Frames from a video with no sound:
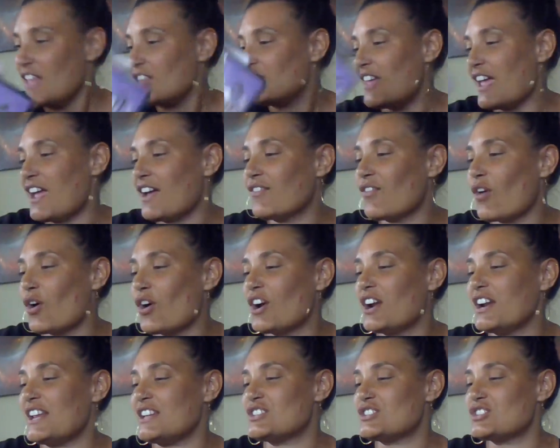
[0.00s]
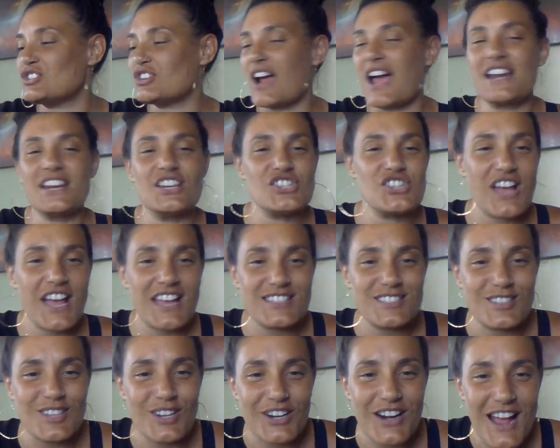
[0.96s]
They have already really
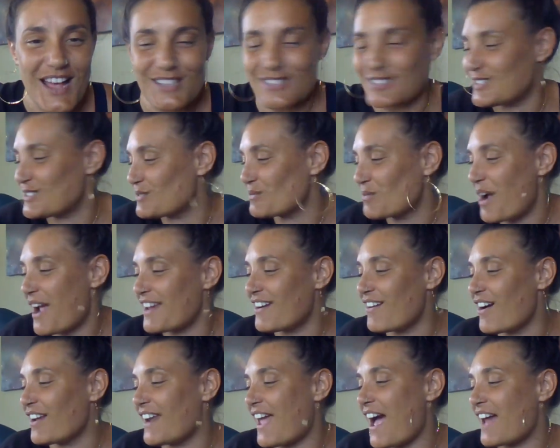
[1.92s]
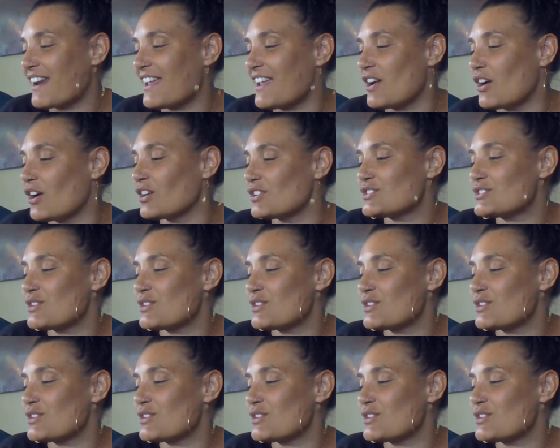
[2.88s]
strategize their asses right on out of here.